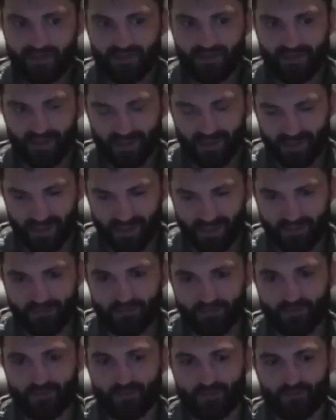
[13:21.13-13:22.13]
Eric, I
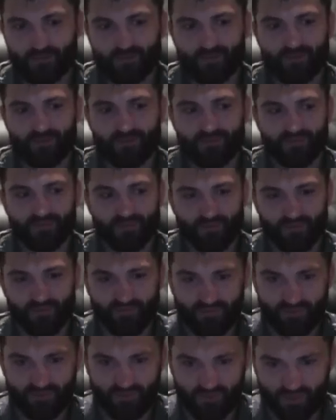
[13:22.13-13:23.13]
told
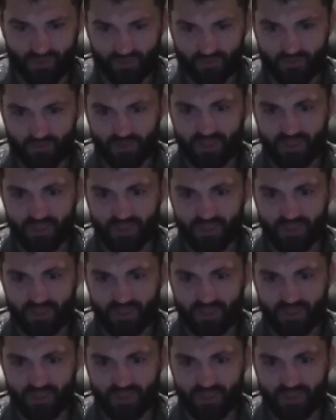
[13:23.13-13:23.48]
in the